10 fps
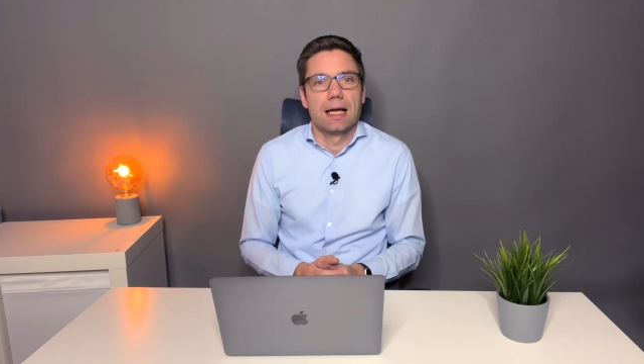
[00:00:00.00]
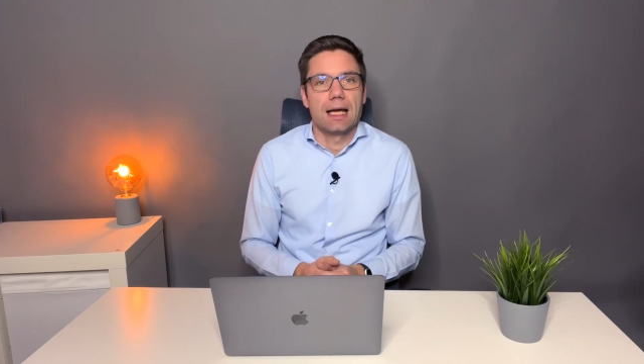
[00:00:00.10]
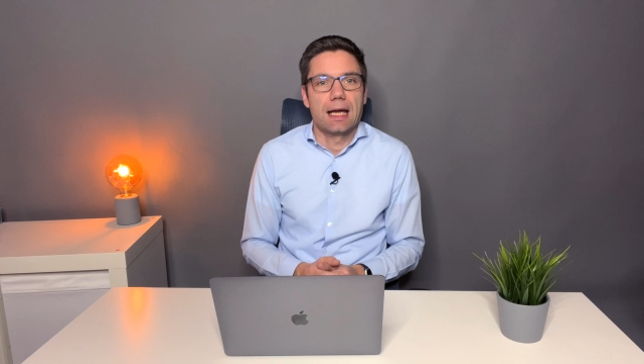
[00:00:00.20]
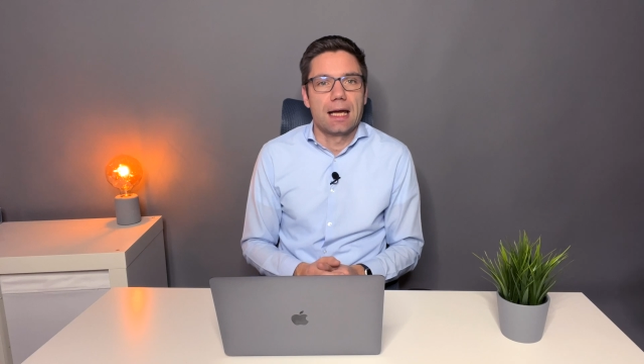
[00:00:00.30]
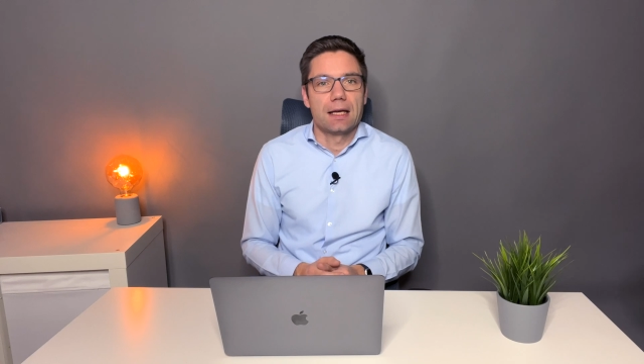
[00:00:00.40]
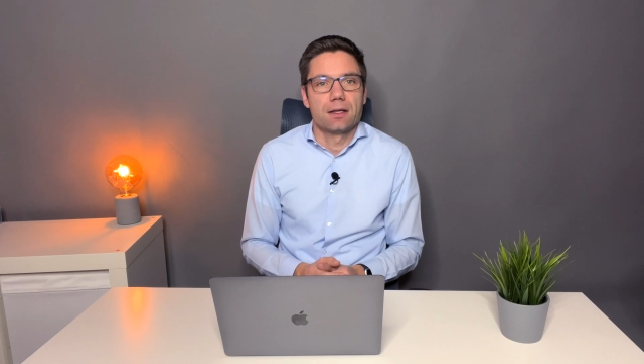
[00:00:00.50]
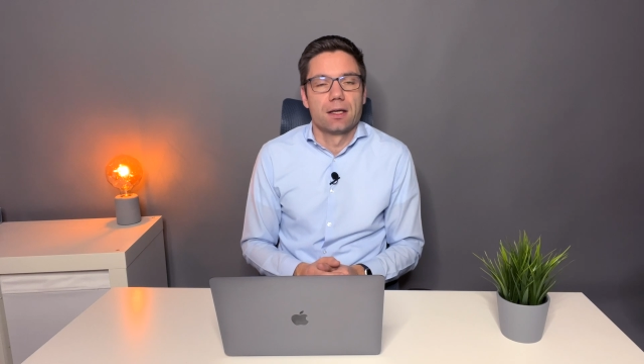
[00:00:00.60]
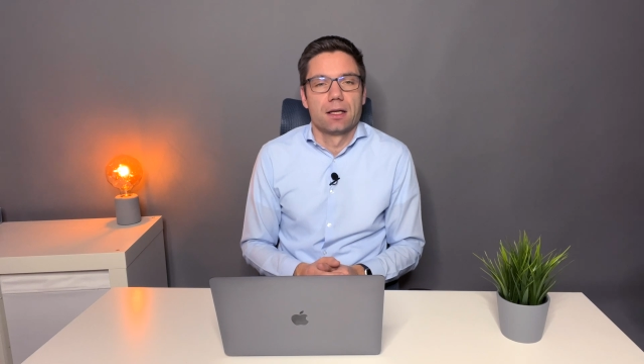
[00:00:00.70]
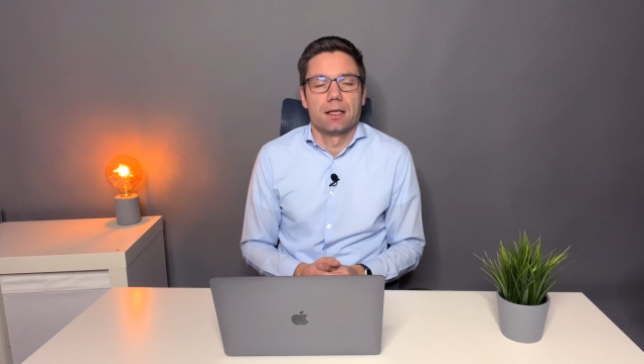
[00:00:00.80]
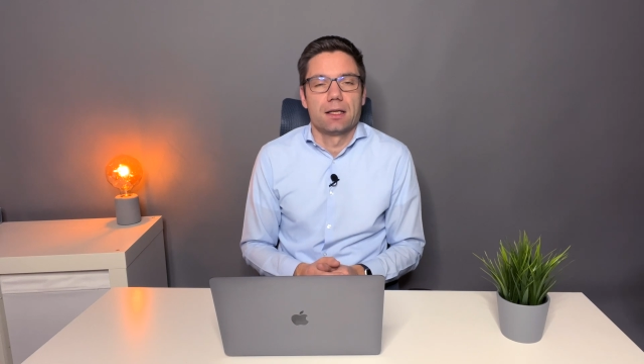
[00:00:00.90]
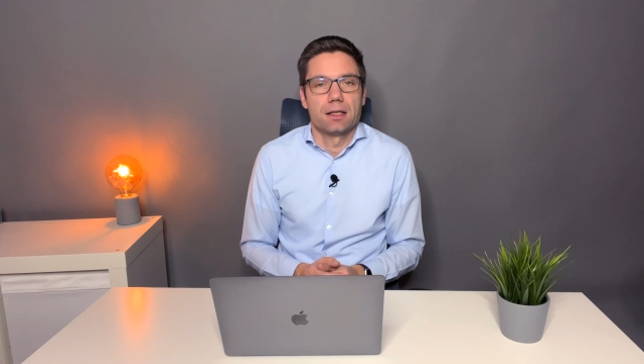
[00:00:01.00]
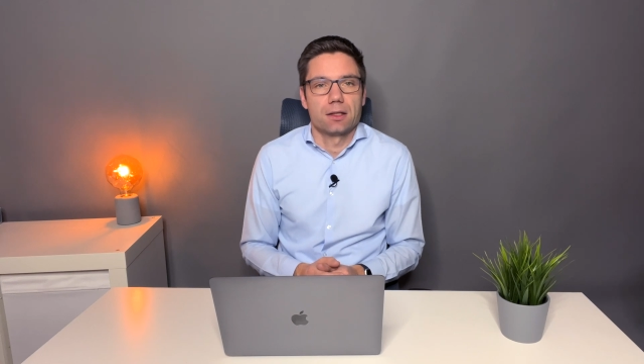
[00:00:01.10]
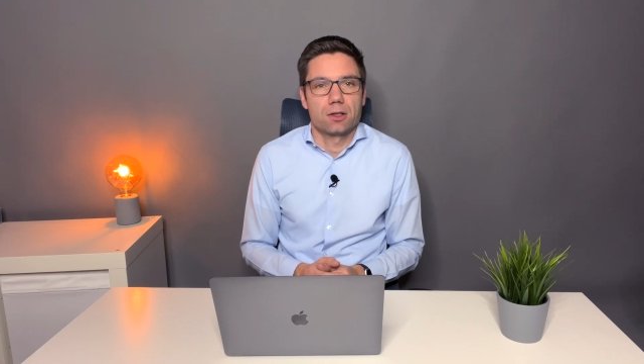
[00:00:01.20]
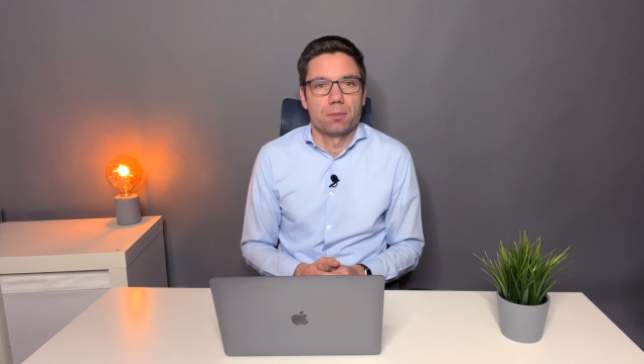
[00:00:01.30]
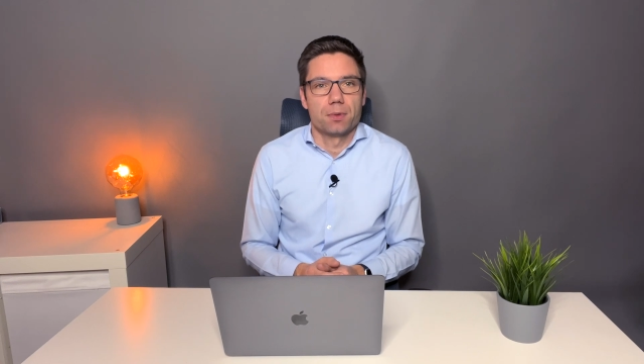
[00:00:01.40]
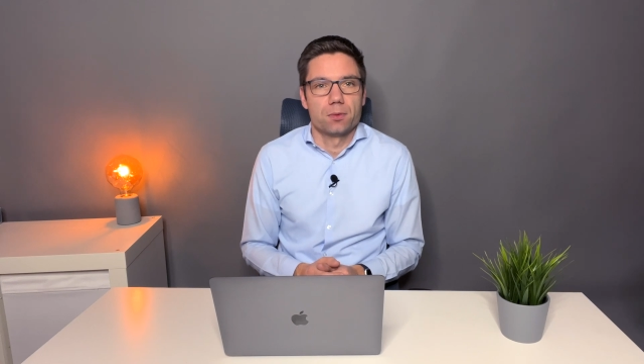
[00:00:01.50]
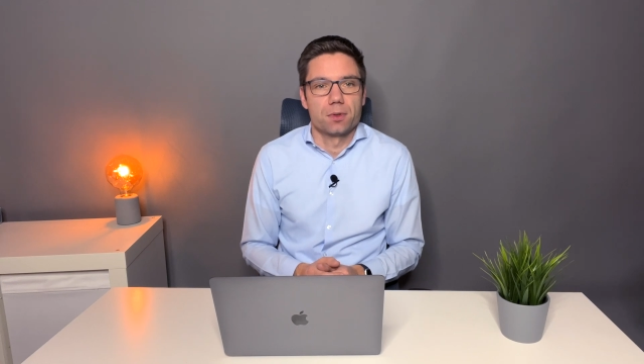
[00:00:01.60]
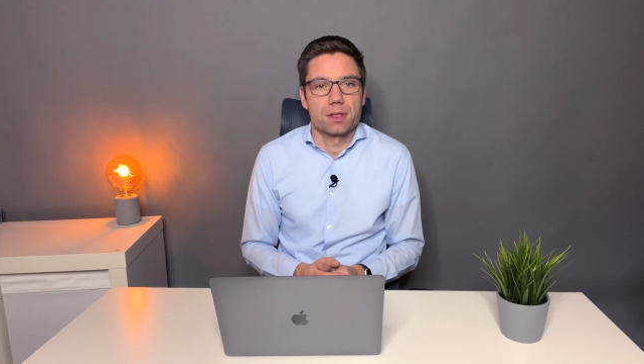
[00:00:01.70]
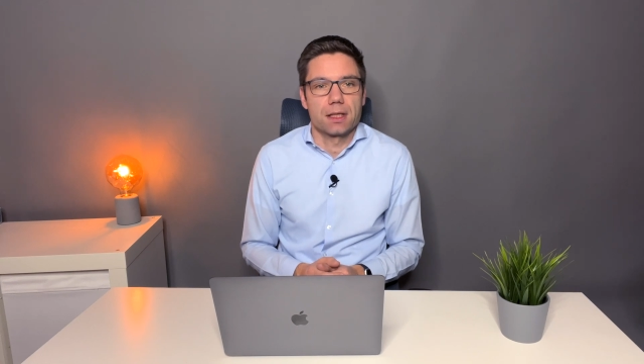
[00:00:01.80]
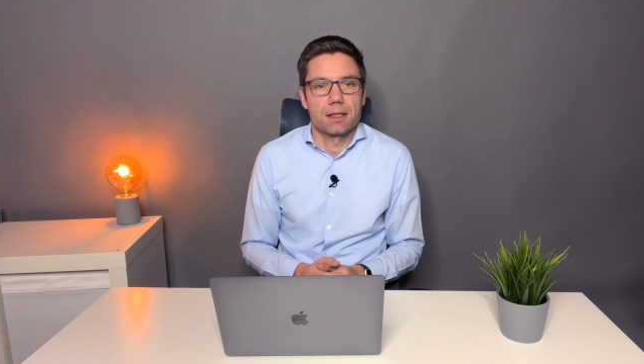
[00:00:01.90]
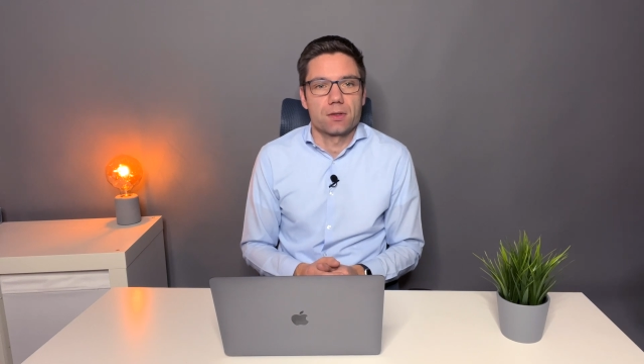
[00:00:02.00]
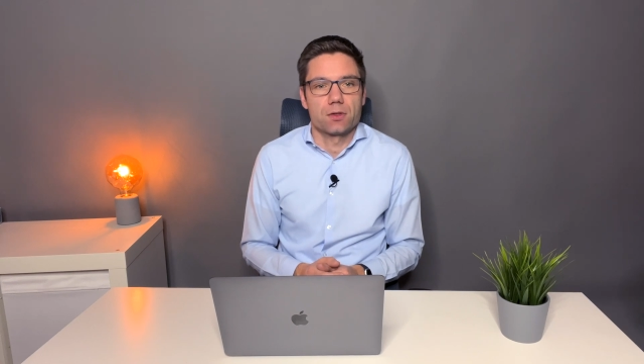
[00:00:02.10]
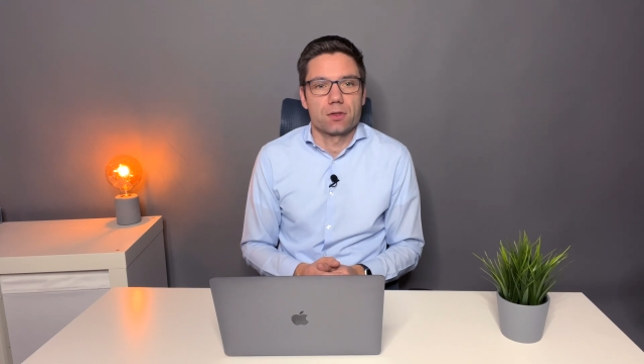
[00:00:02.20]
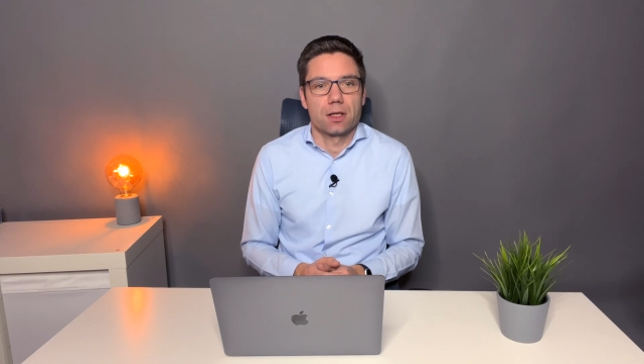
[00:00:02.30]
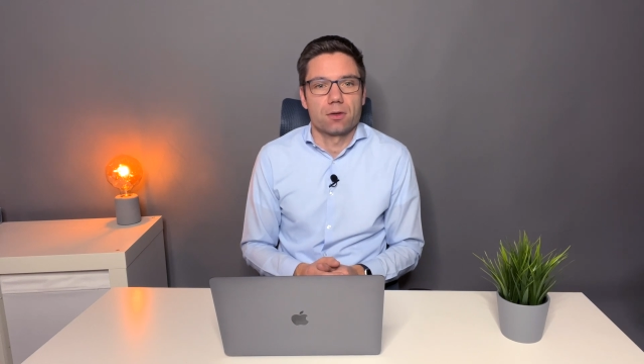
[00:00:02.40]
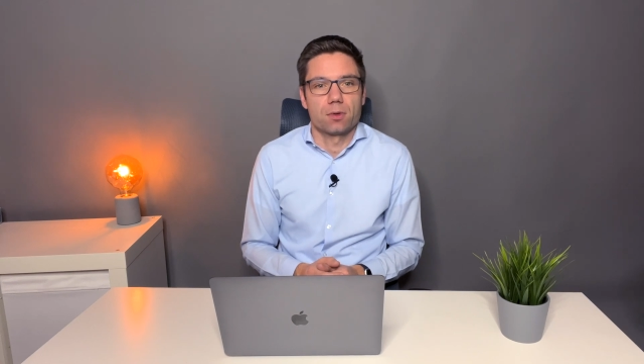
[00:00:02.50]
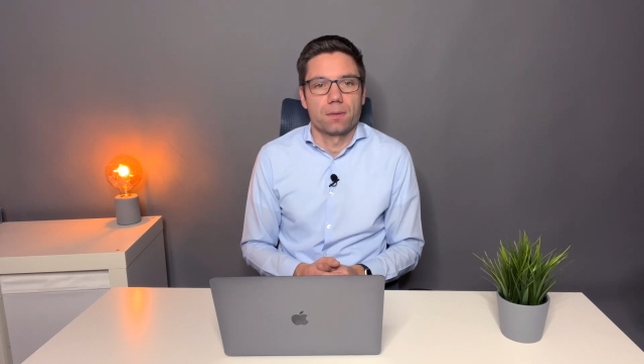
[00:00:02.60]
and in computer science in general.